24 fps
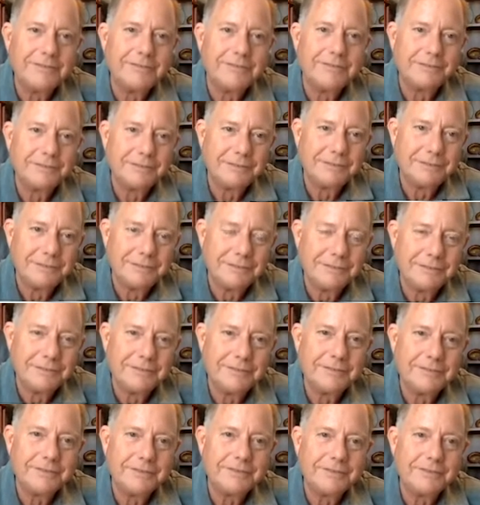
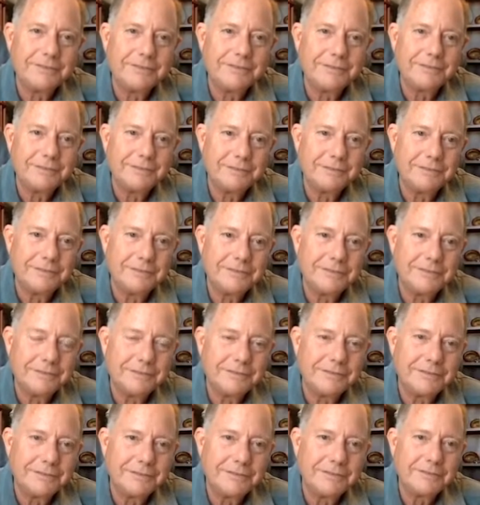
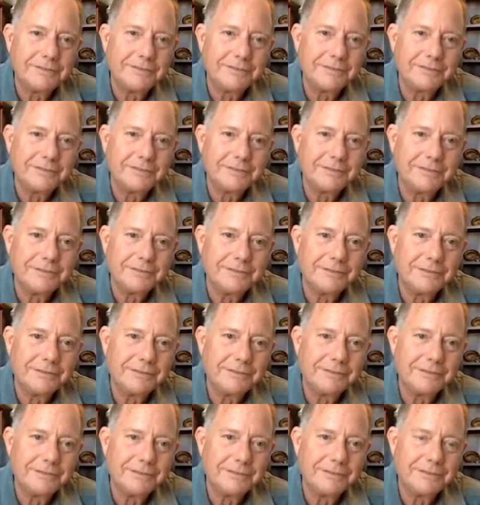
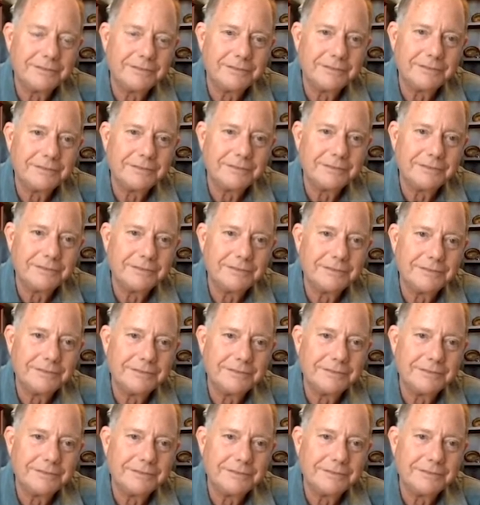This person isn't speaking.